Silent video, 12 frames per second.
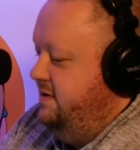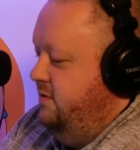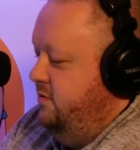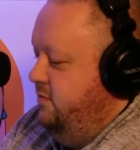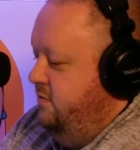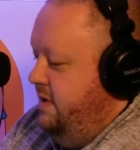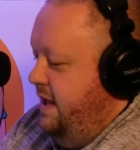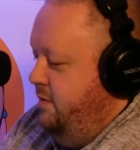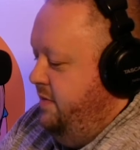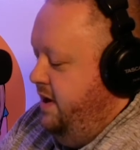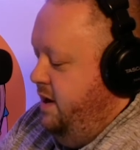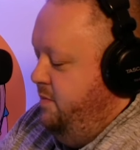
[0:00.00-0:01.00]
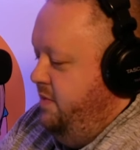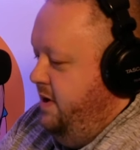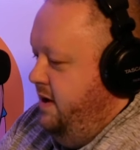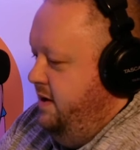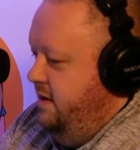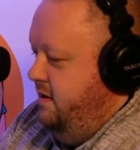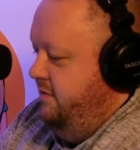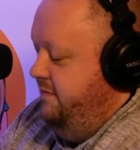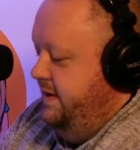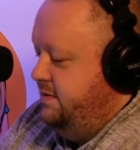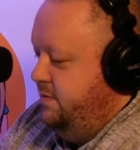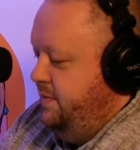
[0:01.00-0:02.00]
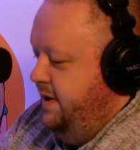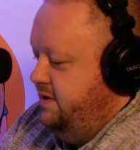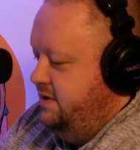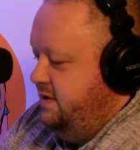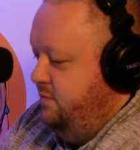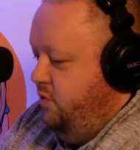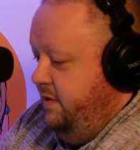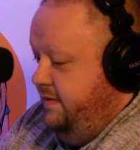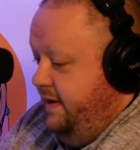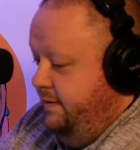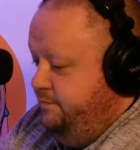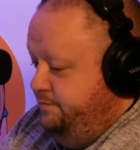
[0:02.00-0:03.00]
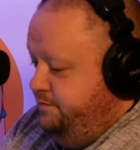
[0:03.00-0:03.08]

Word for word: so that'll be up on our Facebook page at some point today.